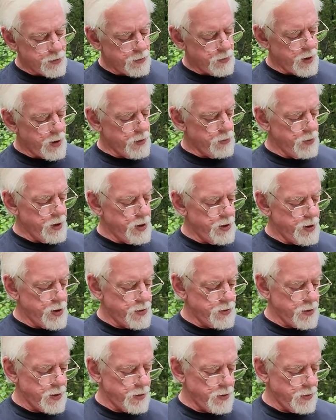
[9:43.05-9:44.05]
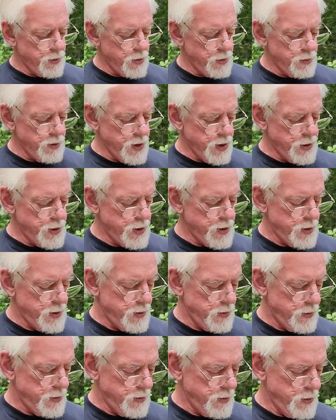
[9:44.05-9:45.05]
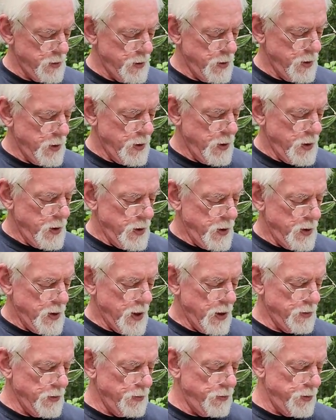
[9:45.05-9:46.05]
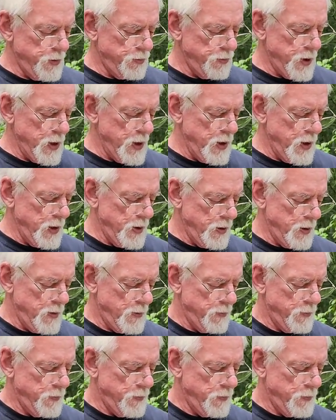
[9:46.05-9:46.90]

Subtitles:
So we're going to readjust our torque wrench down to 15.